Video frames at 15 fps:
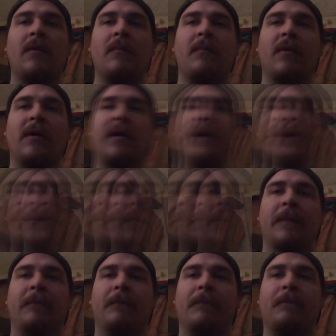But
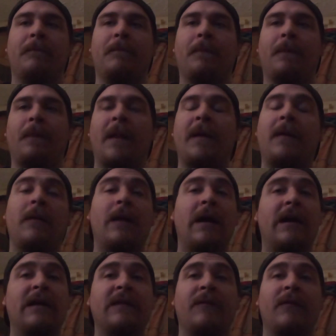thank you
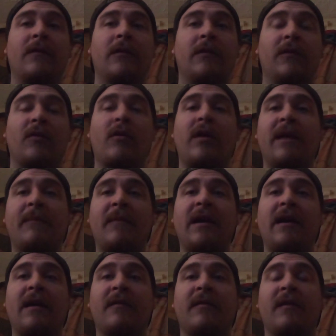guys for joining
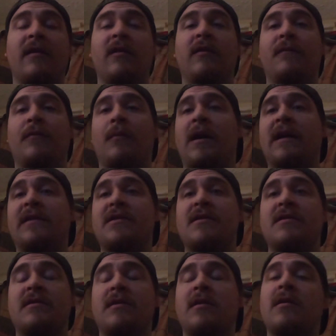me. Thank you for watching.